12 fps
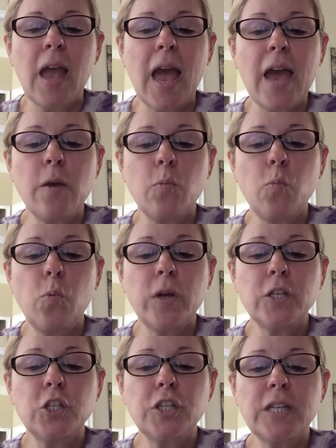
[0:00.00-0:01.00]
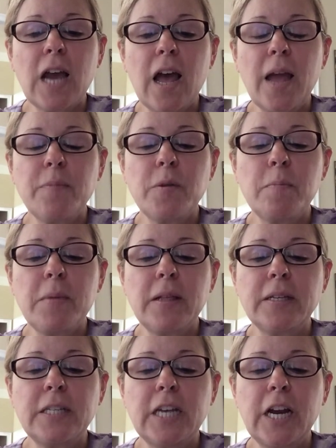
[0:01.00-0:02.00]
at which time the
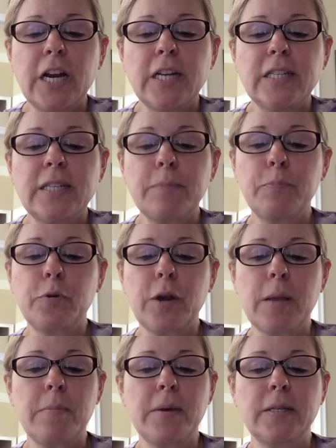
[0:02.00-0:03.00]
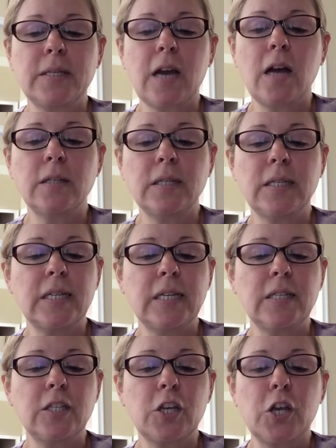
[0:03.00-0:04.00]
military supremus,
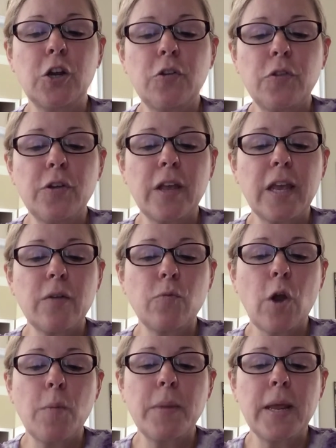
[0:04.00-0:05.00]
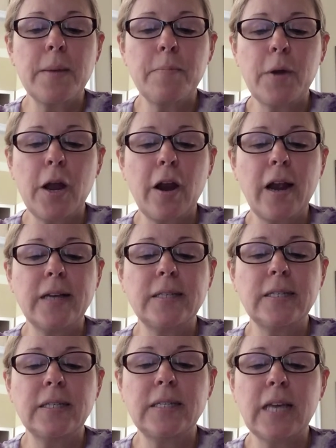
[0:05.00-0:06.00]
Constantine, secured the Roman Empire
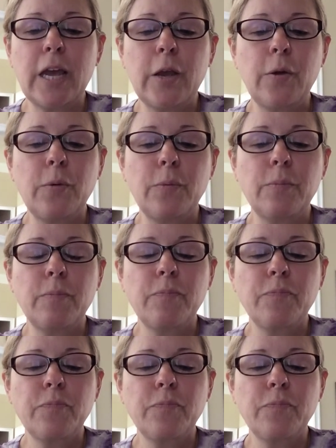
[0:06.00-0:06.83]
as his own.